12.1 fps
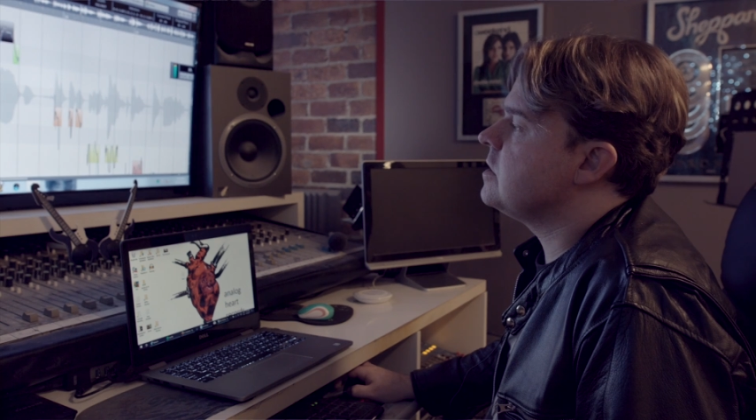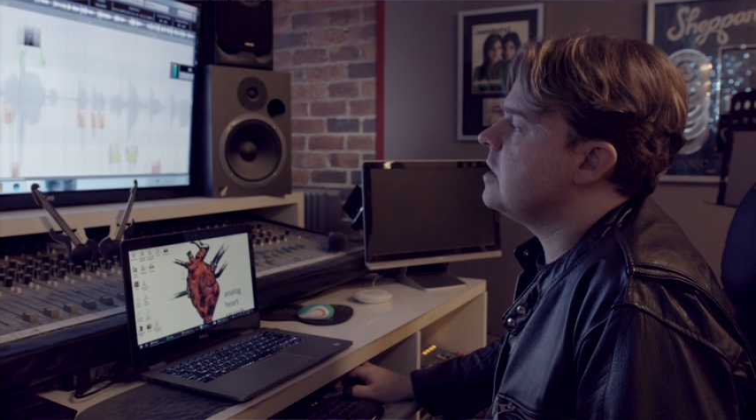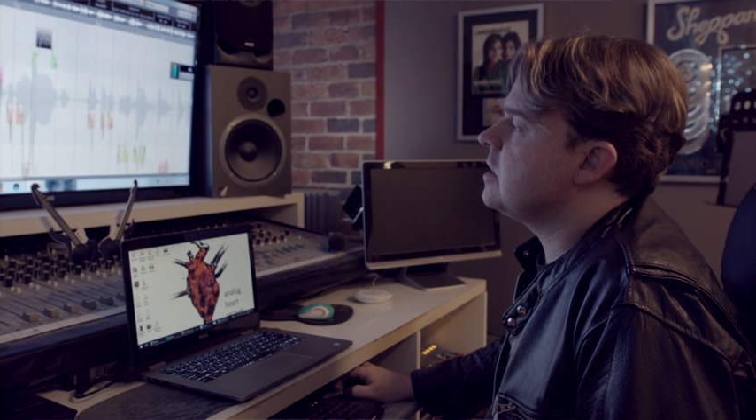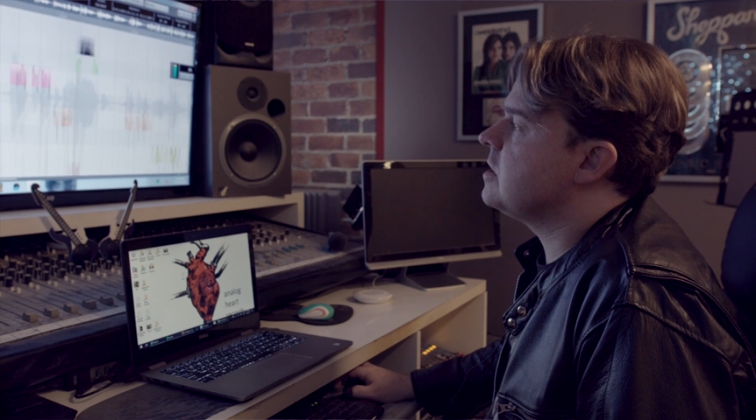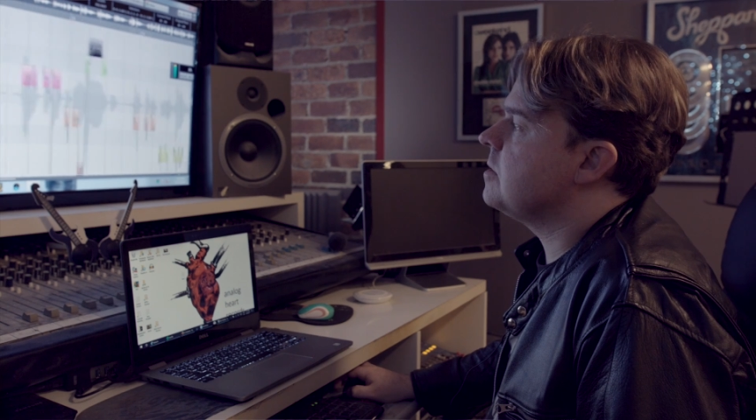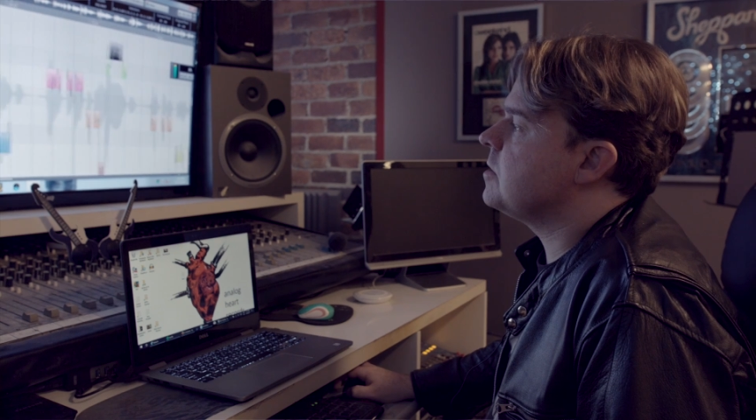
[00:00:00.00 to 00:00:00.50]
So
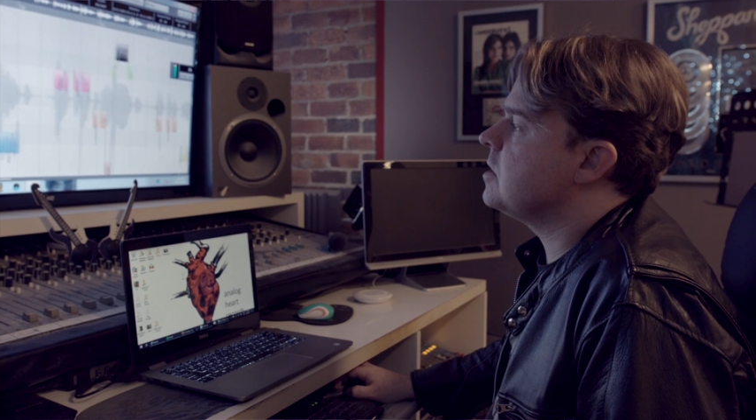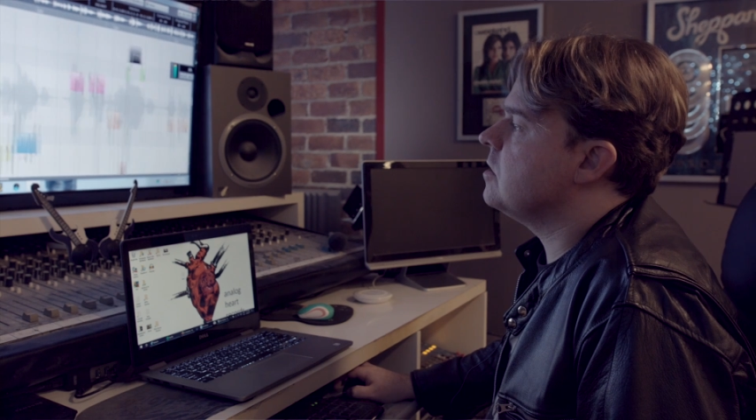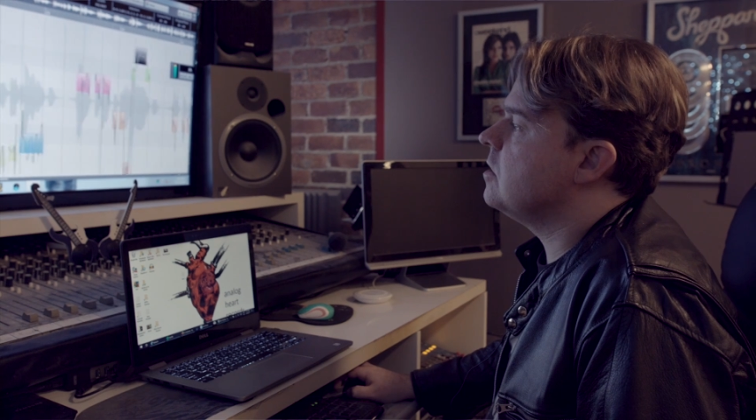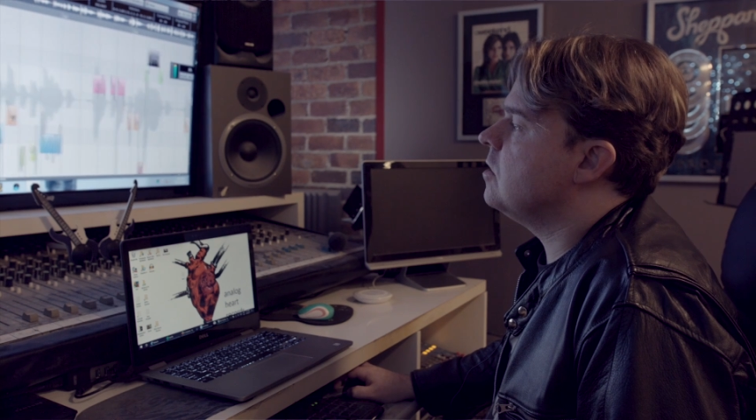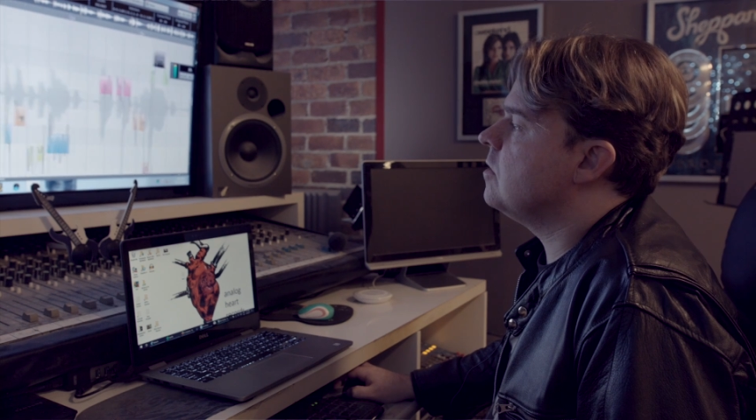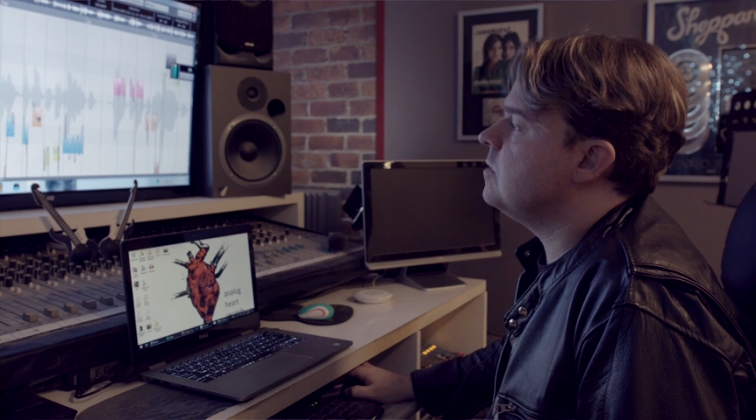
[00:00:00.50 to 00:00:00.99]
that's something
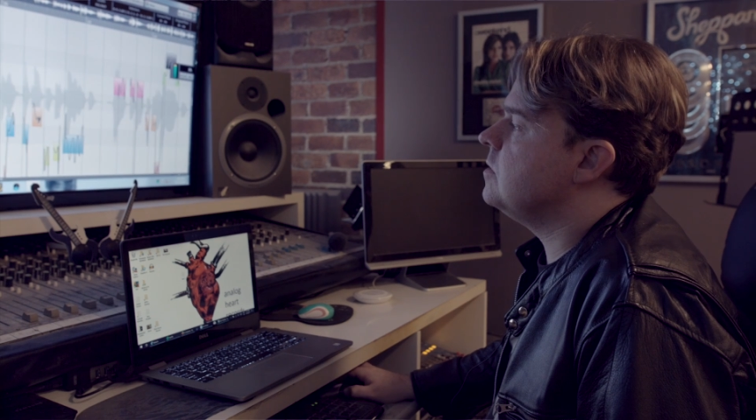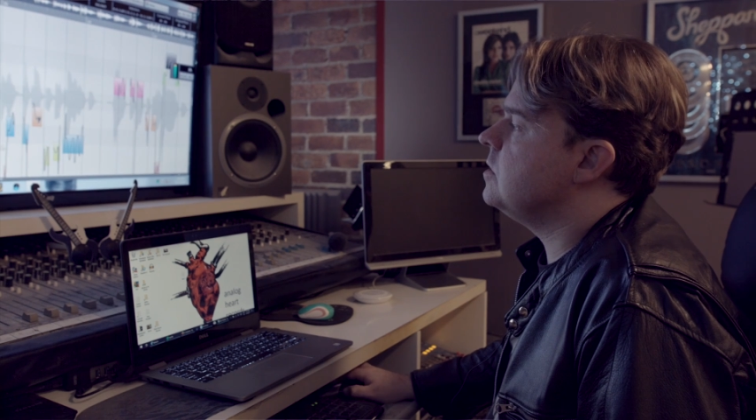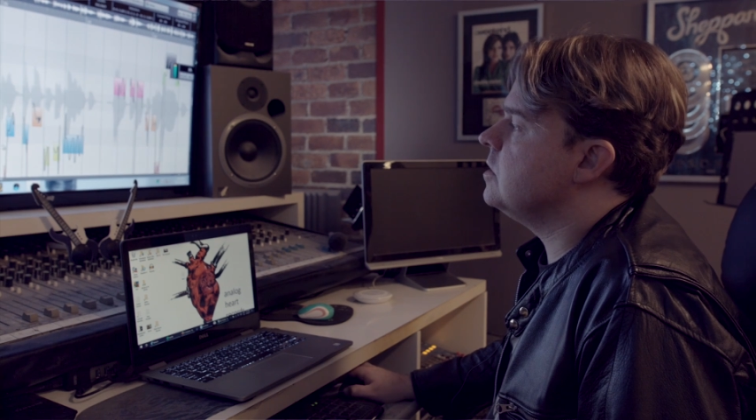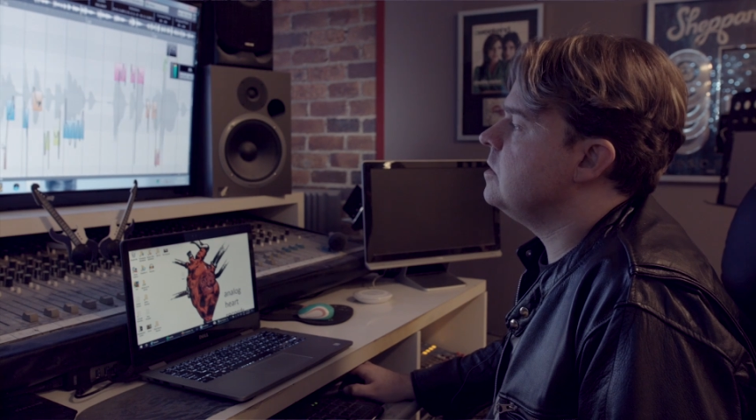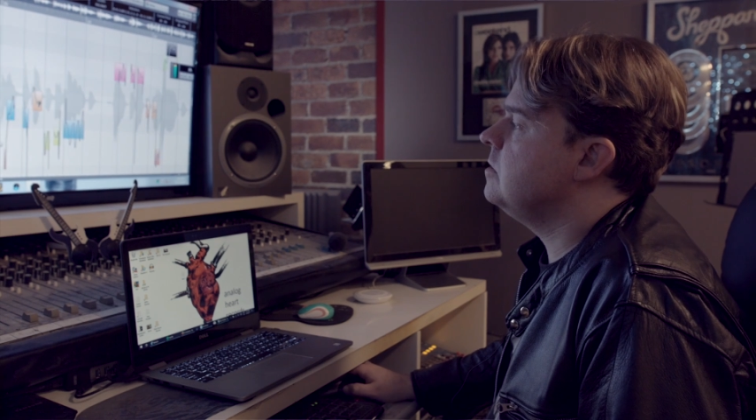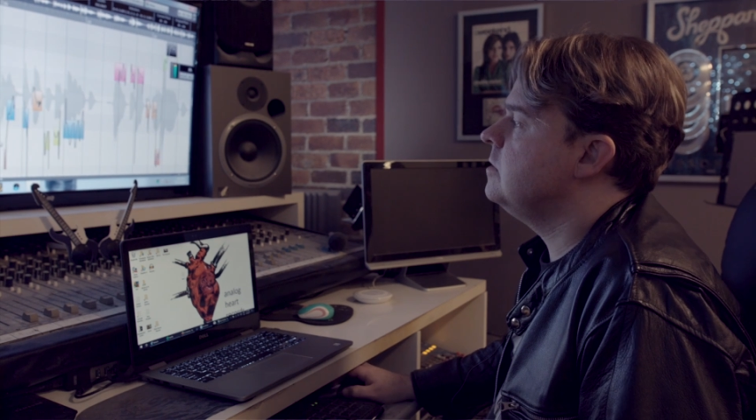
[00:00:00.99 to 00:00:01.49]
I often
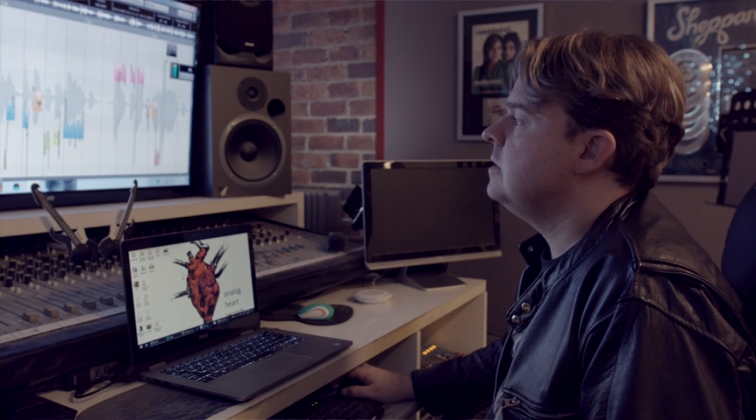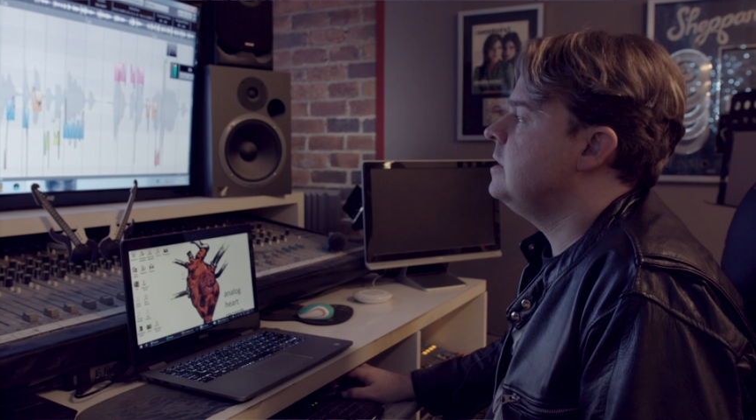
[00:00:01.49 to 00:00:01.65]
do.